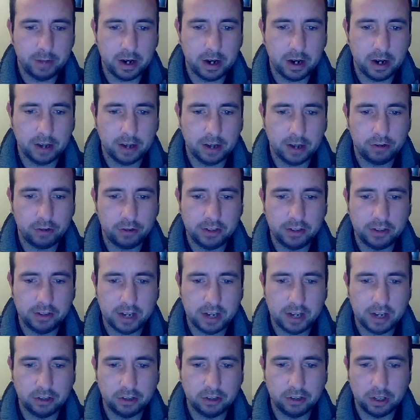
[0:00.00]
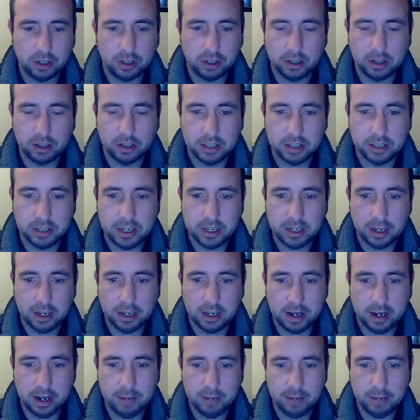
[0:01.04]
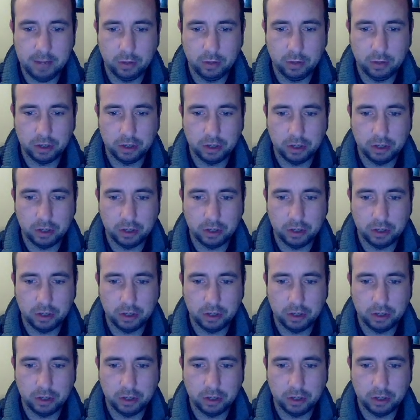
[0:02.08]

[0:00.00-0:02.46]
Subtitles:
a transaction containing an input